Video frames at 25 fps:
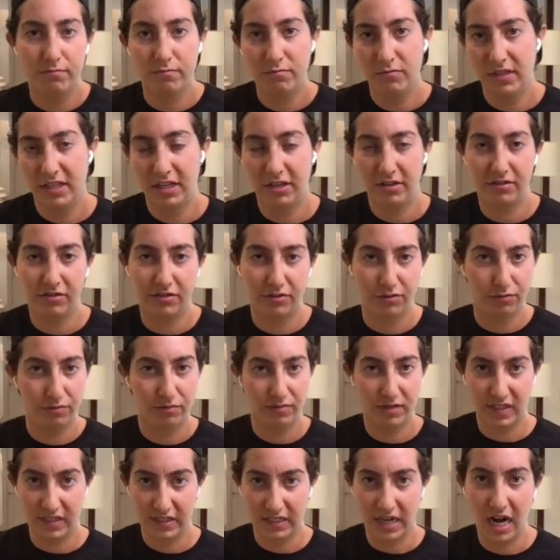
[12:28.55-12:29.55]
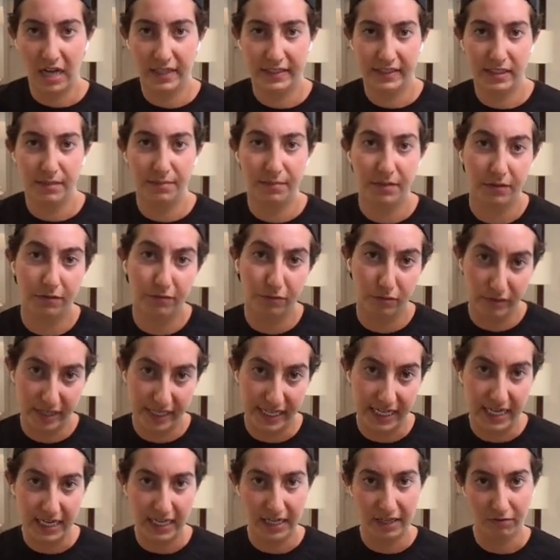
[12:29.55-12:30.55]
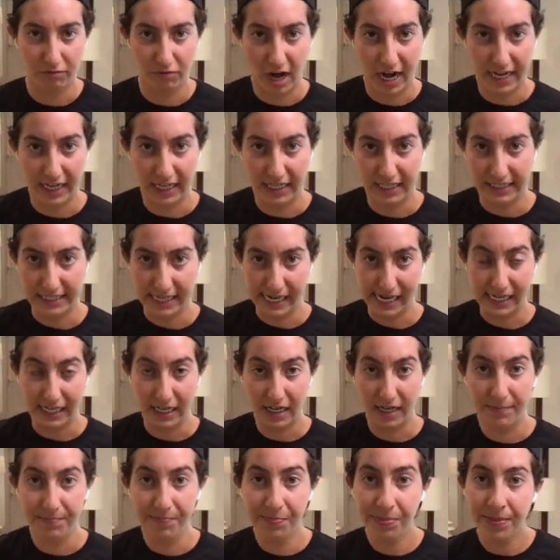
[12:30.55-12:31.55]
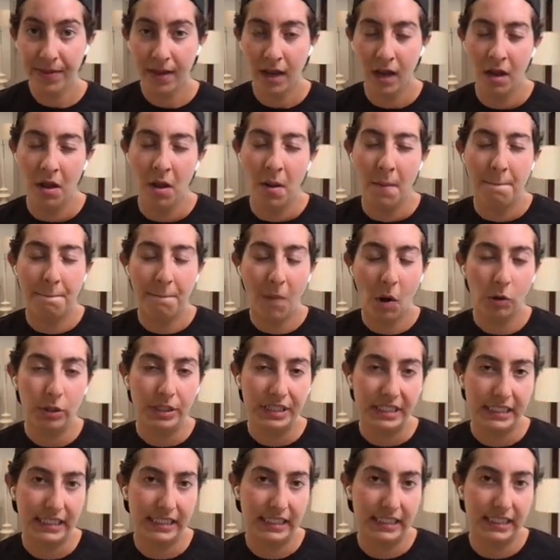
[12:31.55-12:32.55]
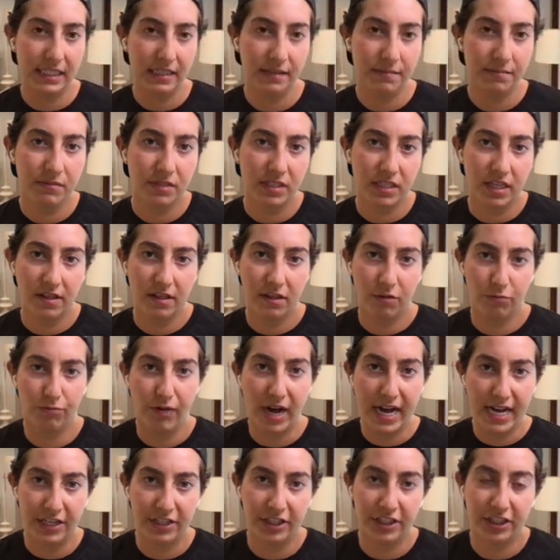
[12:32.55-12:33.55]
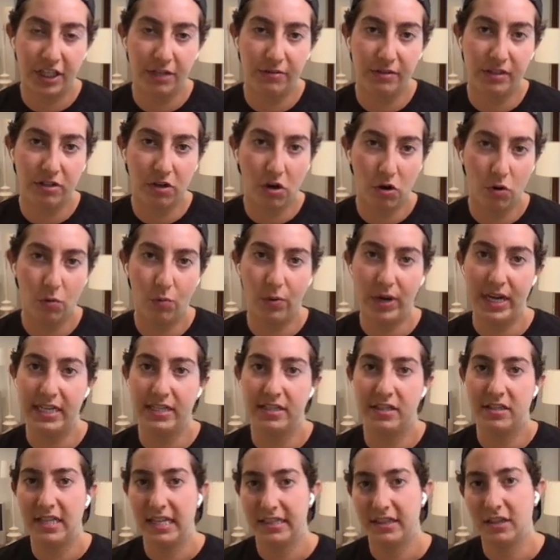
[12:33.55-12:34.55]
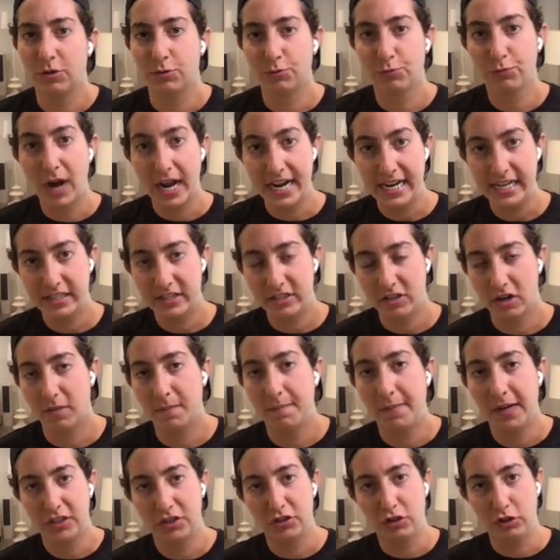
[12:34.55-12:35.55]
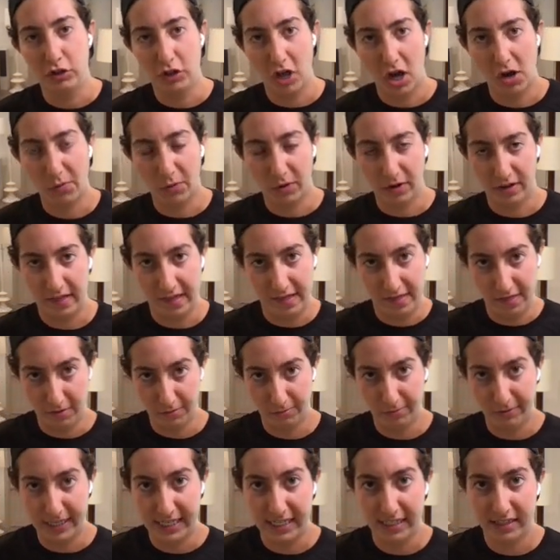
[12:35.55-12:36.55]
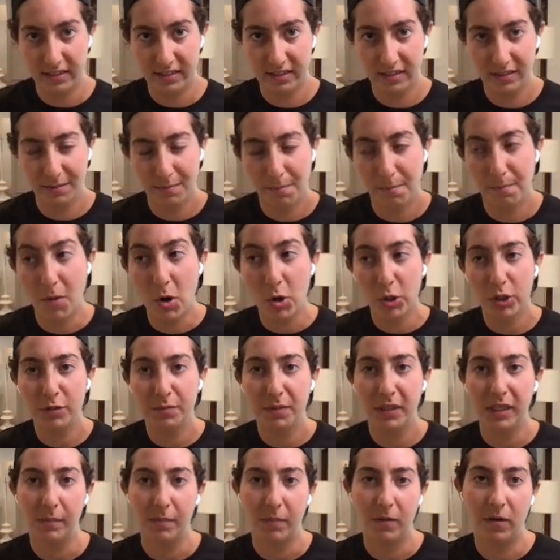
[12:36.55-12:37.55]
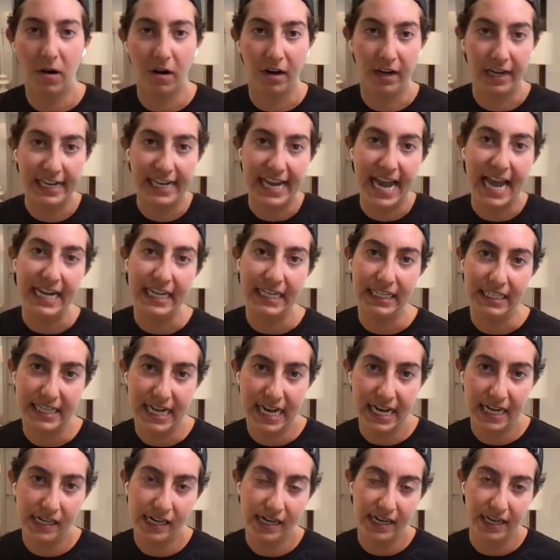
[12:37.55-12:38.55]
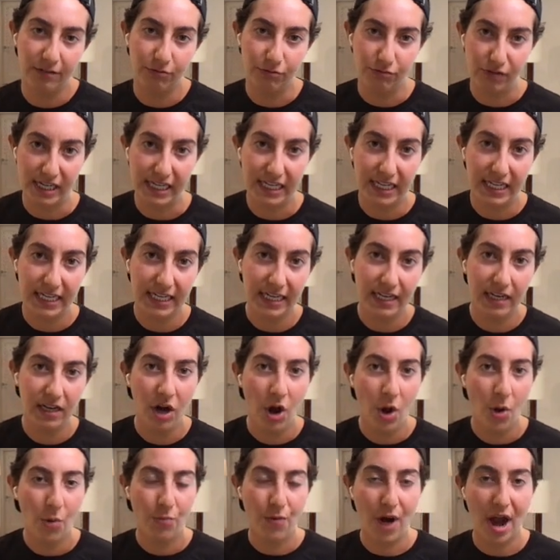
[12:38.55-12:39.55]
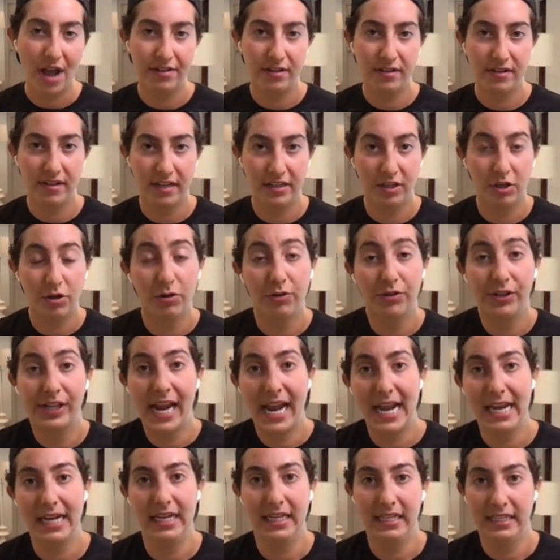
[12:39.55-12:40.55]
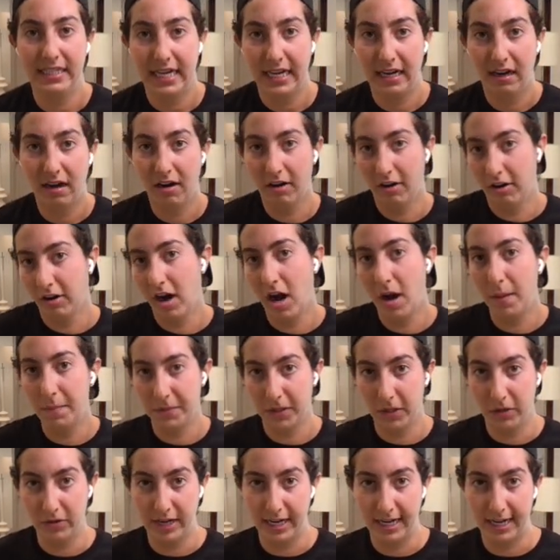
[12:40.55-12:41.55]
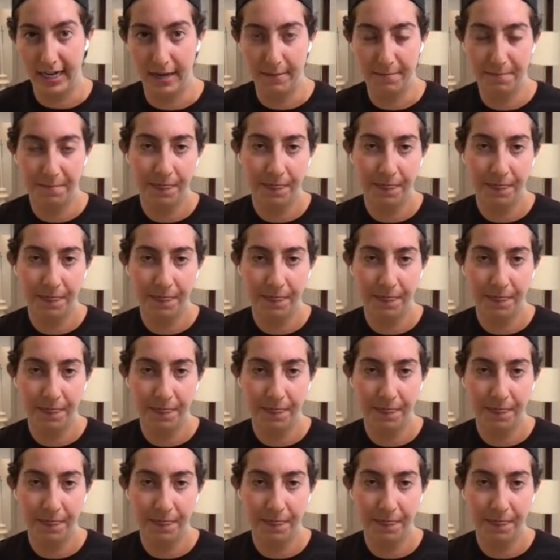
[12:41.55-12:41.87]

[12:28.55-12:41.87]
there's this concept of reading and writing data, most systems, the ratio is always that the writes are much lower than the reads. Most people are getting data and reading it rather than creating data or uploading it.